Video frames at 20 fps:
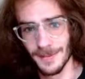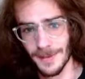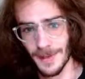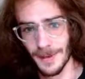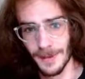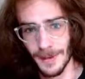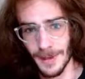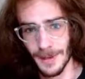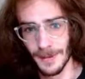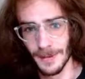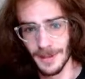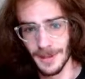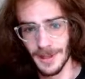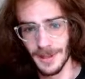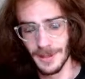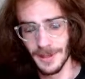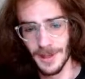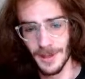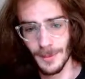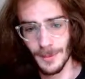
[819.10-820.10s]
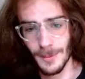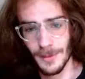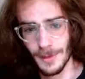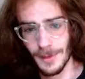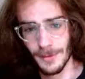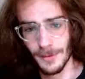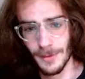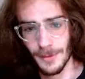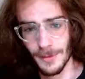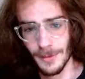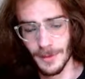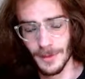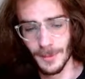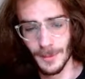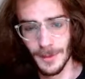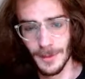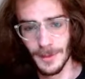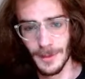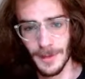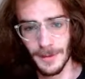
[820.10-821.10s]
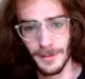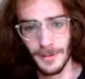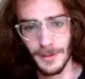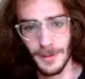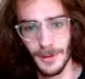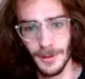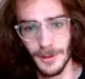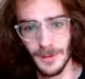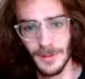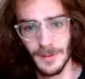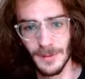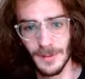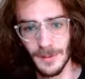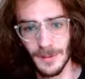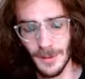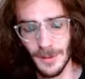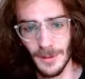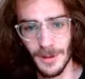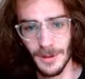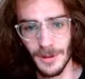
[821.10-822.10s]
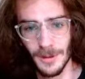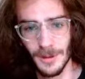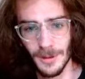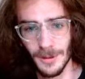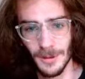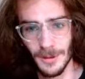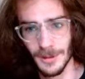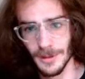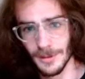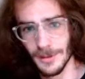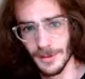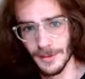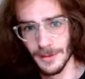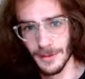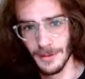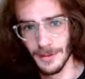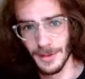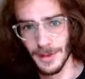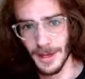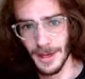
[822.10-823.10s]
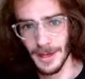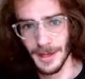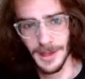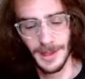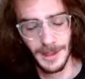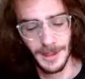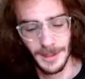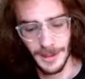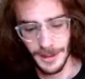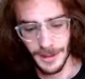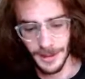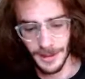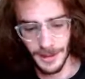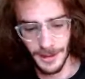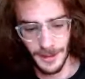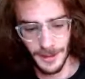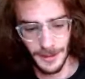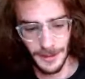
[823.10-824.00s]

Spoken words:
if anyone signs up, we give you this much off your bill, or we just give it to you in cash, and